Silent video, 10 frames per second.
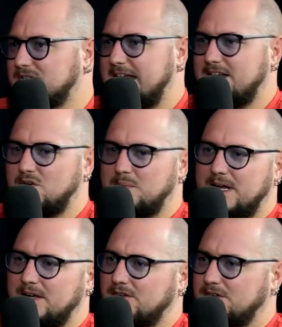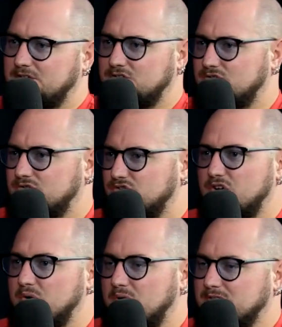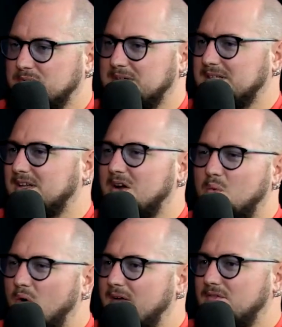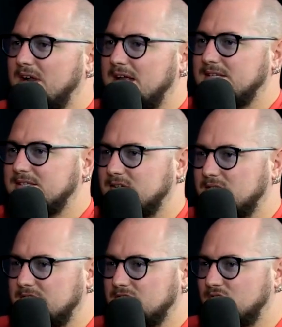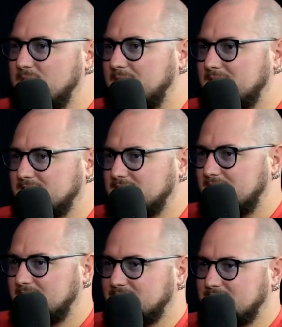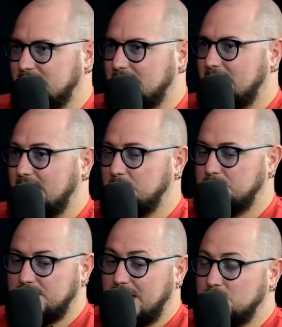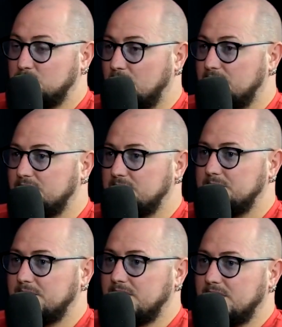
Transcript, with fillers: Kenny Omega and Drew or something, whatever it is, you know, these dream matches that can't happen. That was one of them.